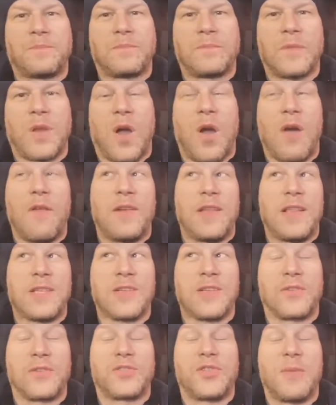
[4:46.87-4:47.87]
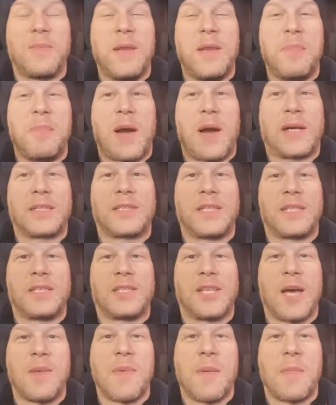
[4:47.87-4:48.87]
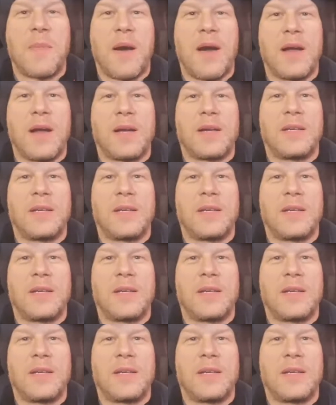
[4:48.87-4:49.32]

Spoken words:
hopefully there's not too many bugs in Cyberpunk,